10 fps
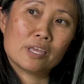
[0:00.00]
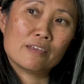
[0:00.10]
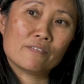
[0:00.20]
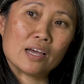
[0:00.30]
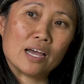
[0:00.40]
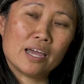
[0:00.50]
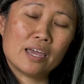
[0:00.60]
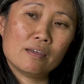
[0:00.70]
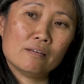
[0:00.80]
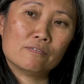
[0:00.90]
if
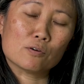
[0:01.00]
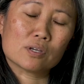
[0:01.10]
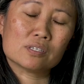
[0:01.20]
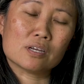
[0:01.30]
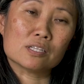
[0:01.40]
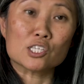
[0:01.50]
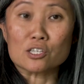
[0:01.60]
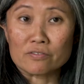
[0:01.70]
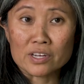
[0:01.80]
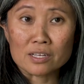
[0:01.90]
I focus on
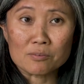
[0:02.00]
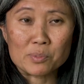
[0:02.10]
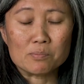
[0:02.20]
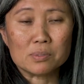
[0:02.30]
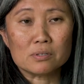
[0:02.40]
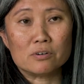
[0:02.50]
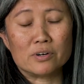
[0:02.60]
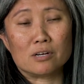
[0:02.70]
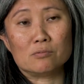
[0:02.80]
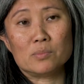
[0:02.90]
serving the people
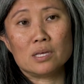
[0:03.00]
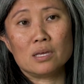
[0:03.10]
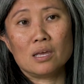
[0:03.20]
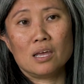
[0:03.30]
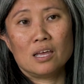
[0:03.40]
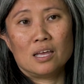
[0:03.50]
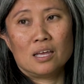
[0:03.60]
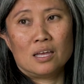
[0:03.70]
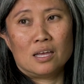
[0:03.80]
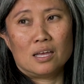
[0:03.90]
around me,
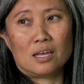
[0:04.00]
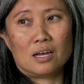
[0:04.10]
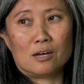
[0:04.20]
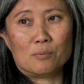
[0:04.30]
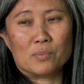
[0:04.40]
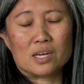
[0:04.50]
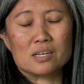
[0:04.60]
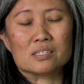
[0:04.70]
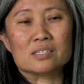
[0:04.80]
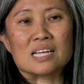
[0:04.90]

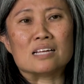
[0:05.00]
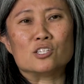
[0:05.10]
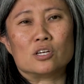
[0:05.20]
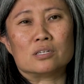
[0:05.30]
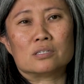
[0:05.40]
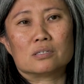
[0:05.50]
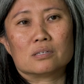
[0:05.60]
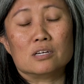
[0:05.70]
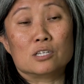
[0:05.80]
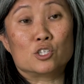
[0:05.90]
then it's not
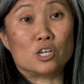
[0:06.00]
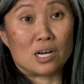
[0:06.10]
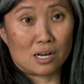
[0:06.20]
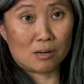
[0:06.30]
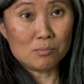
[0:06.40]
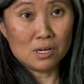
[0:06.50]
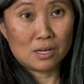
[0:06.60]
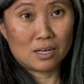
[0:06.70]
just a job,